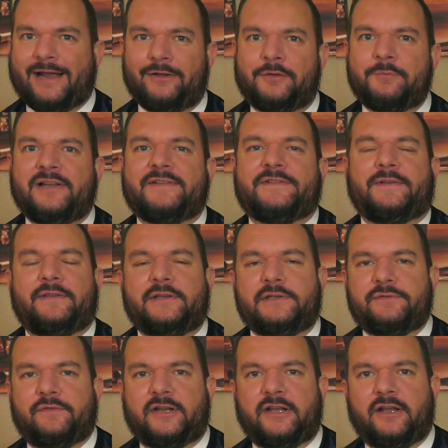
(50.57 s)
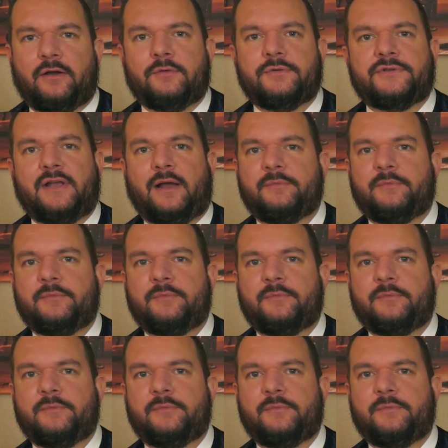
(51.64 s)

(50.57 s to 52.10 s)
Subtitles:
element to these videos.